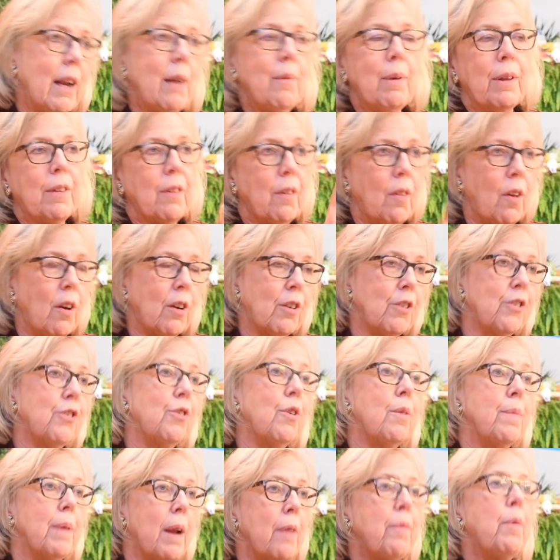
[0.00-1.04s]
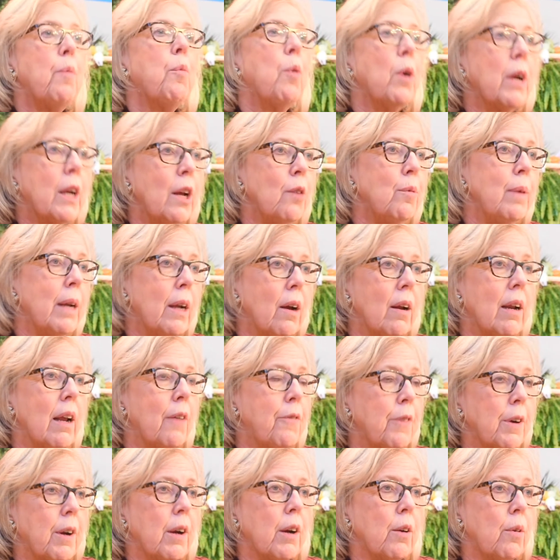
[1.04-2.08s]
Anyway, it's a longer story, but I've been working on Recon
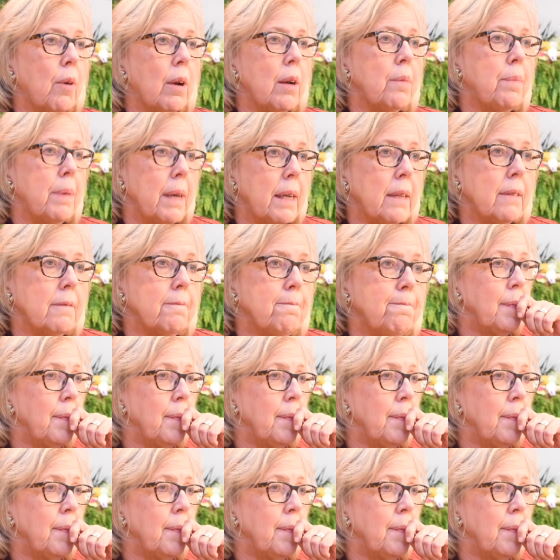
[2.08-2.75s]
Africa quite a bit.